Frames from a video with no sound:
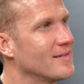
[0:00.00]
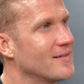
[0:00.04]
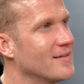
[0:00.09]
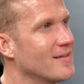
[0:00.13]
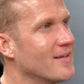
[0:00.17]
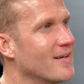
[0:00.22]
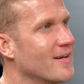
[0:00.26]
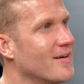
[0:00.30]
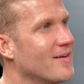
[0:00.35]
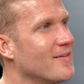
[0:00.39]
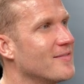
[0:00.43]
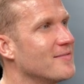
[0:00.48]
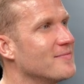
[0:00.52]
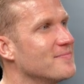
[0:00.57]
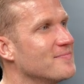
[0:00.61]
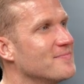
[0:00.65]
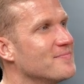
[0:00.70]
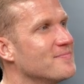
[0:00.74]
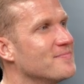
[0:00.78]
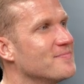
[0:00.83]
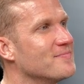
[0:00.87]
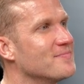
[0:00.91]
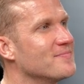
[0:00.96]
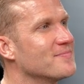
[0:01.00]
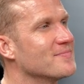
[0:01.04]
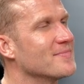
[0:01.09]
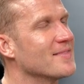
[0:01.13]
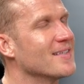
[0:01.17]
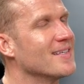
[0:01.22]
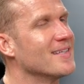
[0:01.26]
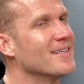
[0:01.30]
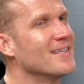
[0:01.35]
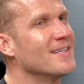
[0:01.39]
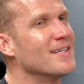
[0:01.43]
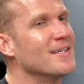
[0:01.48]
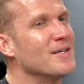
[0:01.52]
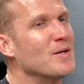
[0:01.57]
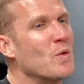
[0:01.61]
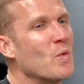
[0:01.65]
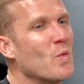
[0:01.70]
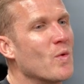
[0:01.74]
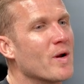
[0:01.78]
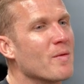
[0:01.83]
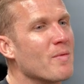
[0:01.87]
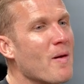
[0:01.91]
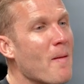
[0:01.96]
There you go.
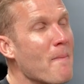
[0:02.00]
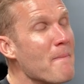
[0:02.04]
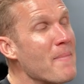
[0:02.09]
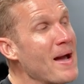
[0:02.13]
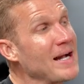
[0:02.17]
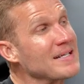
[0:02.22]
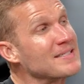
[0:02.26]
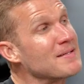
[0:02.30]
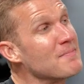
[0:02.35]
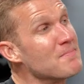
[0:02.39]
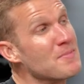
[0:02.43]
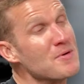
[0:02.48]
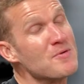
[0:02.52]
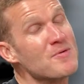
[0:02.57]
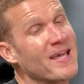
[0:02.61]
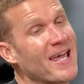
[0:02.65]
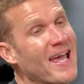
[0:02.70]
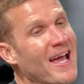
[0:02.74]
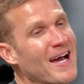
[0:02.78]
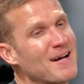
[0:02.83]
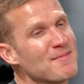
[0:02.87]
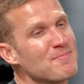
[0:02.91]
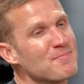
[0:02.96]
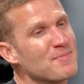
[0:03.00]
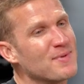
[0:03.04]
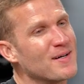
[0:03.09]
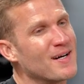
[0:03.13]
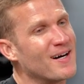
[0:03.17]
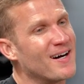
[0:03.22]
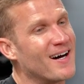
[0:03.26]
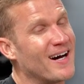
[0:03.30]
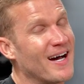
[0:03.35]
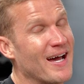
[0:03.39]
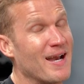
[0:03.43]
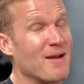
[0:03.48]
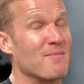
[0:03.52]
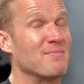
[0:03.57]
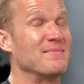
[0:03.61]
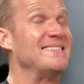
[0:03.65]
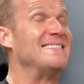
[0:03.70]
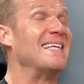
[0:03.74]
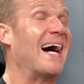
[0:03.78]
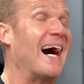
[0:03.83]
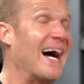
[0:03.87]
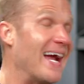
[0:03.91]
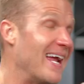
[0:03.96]
What about back to boot camp? Uh, and I'm
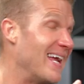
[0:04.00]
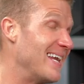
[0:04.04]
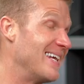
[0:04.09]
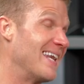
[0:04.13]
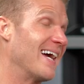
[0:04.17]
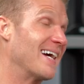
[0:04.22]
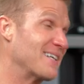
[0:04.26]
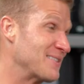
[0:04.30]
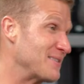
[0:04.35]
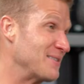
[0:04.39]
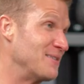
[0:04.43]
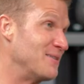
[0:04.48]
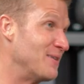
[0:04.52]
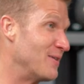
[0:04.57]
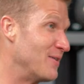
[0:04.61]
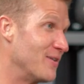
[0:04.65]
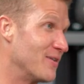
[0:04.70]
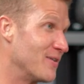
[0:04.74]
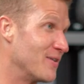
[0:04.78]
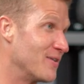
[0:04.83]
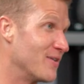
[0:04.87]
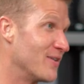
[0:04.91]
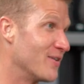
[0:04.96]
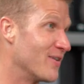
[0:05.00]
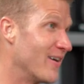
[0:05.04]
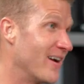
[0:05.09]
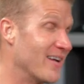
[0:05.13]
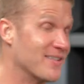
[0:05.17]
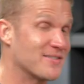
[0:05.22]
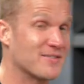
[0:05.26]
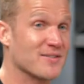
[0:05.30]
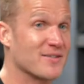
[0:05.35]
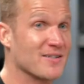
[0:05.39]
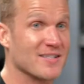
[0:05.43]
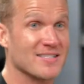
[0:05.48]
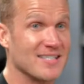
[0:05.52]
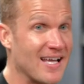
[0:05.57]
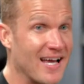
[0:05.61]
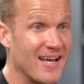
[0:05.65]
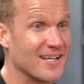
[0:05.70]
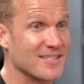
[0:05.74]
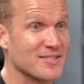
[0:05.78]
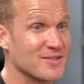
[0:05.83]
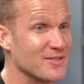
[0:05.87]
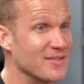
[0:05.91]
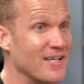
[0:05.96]
dying to actually know your, your answer because
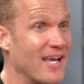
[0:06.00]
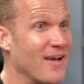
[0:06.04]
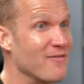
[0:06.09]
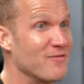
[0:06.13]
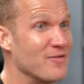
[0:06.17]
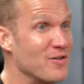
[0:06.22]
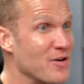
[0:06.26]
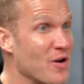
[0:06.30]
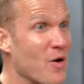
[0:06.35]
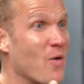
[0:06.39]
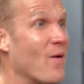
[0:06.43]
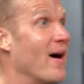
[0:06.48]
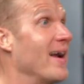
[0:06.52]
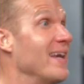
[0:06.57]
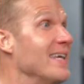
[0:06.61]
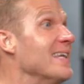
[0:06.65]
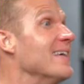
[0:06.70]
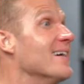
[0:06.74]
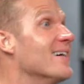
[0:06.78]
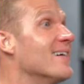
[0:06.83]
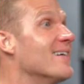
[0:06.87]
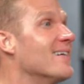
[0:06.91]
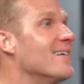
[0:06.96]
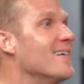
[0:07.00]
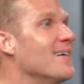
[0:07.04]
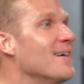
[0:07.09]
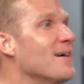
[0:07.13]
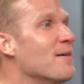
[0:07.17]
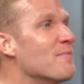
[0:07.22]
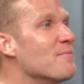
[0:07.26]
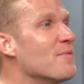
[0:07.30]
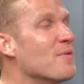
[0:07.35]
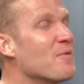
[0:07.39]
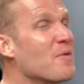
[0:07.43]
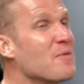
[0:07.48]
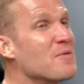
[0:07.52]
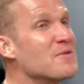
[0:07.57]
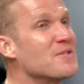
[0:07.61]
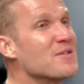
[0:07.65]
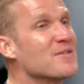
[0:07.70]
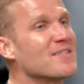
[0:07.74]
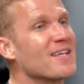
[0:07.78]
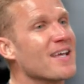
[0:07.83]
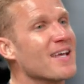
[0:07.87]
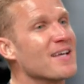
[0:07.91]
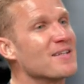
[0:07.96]
I actually have no idea. But what would
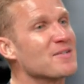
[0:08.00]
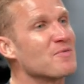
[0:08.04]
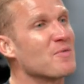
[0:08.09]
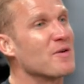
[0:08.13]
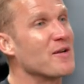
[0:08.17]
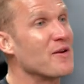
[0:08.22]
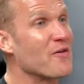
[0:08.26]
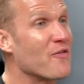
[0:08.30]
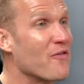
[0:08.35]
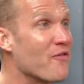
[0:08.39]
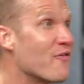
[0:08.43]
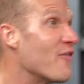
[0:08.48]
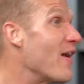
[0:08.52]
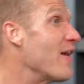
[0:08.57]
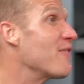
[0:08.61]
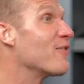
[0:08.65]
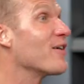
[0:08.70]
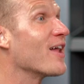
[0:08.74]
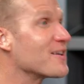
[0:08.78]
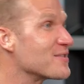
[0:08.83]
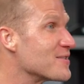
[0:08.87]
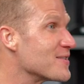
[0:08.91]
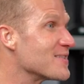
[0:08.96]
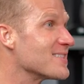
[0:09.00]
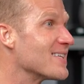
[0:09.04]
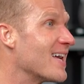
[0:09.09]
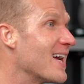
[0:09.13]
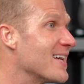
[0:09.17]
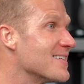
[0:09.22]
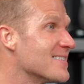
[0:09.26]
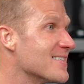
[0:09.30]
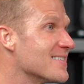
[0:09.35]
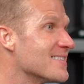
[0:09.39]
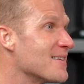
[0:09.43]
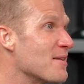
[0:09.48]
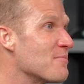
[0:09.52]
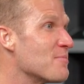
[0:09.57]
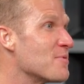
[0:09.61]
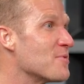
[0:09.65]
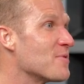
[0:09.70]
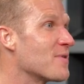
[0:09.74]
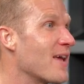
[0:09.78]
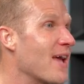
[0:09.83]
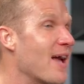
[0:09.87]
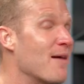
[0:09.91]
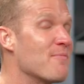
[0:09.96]
you say is one of your favorite exercises at
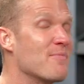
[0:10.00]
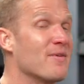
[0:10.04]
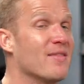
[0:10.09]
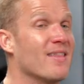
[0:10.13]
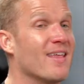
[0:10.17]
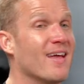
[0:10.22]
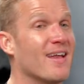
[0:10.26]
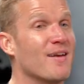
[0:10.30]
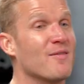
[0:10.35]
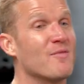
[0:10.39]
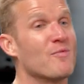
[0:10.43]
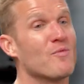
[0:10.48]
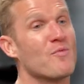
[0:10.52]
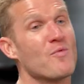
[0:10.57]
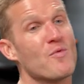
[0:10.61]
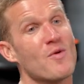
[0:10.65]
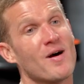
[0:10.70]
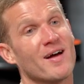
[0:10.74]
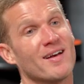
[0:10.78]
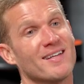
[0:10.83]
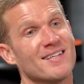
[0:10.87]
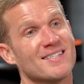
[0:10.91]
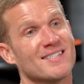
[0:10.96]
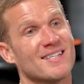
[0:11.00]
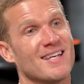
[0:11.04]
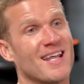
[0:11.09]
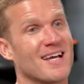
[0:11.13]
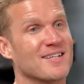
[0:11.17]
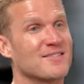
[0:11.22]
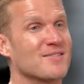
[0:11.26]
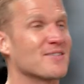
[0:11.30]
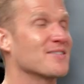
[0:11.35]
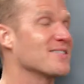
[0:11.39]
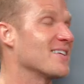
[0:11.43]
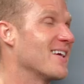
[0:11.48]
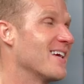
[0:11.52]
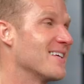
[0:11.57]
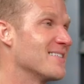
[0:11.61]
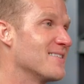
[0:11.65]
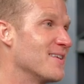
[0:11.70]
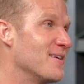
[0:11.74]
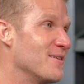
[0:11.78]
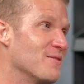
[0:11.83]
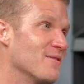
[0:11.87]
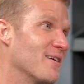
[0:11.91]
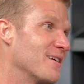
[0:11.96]
boot camp? And then what is an exercise
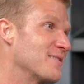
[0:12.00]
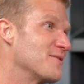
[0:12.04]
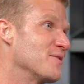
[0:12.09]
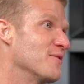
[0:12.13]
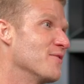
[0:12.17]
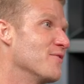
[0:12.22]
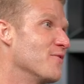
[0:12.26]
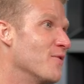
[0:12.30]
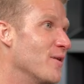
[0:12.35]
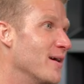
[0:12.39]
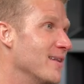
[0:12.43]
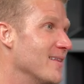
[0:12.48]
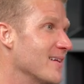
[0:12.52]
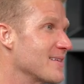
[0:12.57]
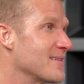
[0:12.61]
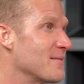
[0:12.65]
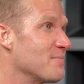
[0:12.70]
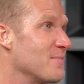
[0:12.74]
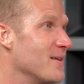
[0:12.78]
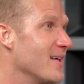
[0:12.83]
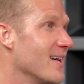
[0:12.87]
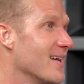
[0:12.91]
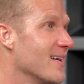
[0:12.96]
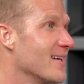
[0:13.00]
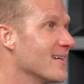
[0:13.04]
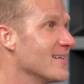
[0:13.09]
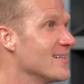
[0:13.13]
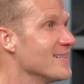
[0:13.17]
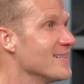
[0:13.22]
that you like to avoid like the plague?